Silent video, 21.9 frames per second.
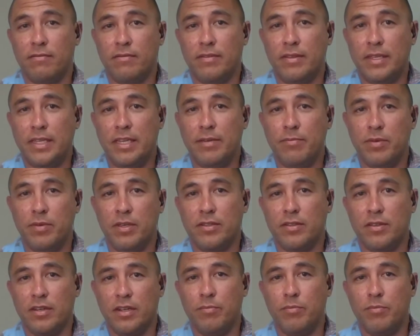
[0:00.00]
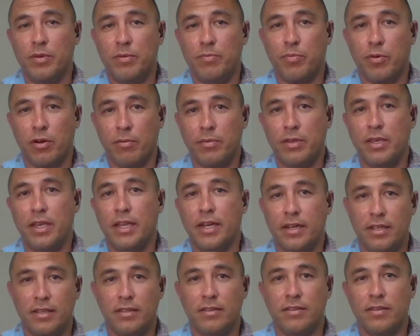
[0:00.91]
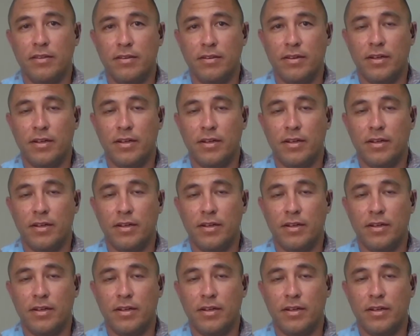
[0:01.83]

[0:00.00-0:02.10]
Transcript: deep, is going to be permeating into